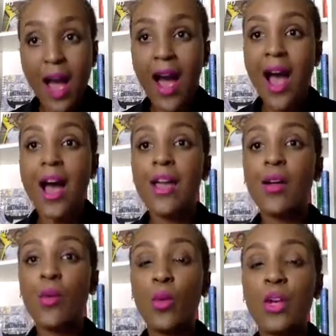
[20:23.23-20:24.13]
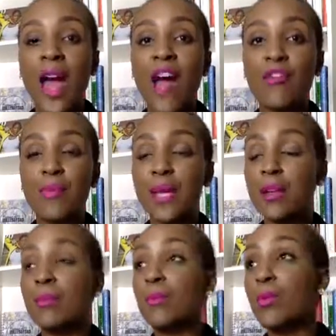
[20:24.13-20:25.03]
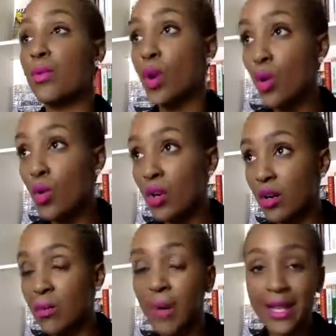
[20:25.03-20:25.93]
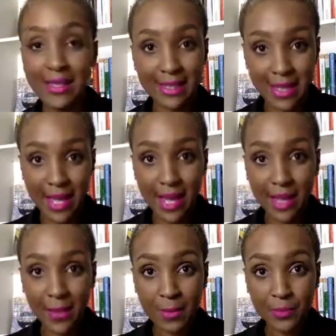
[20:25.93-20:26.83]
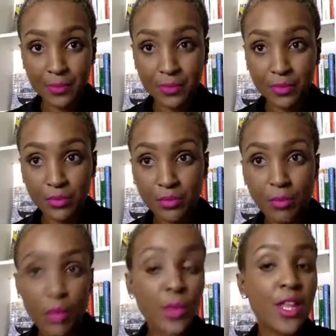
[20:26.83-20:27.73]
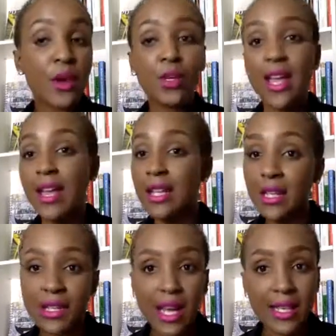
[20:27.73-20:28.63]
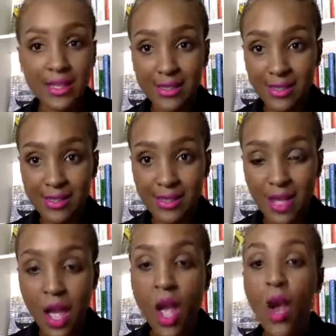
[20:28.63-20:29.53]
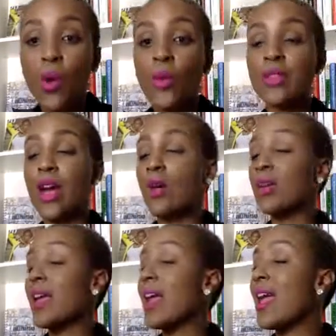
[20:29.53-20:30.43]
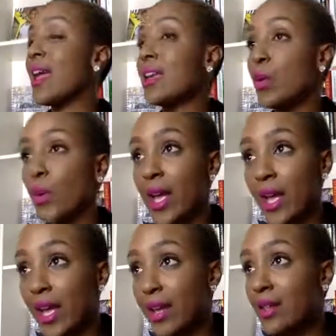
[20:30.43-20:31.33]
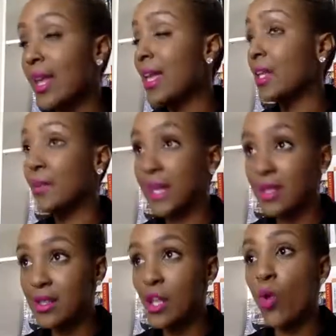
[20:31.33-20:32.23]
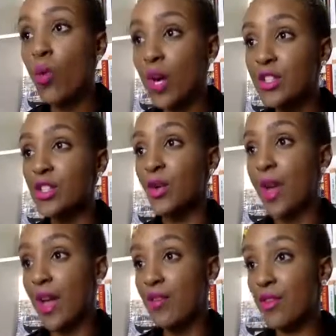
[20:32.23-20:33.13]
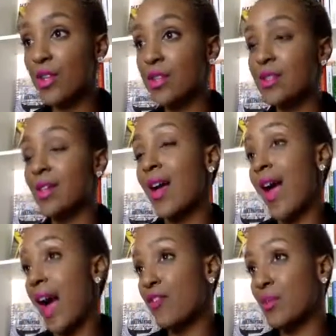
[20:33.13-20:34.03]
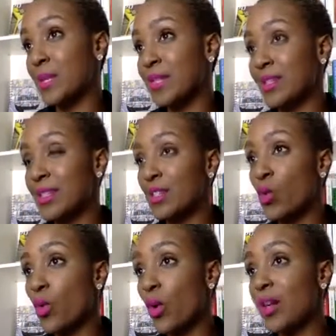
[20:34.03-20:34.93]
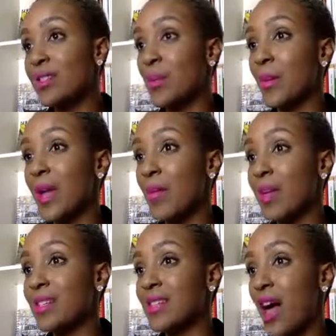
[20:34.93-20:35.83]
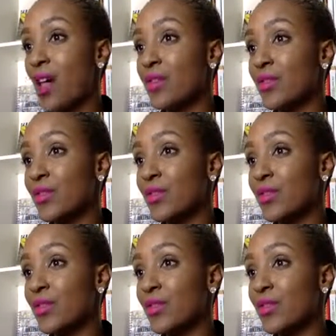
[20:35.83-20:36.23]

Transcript: I would have been broke by today without any clients, without any way, any means whatsoever to have a business or to pay myself.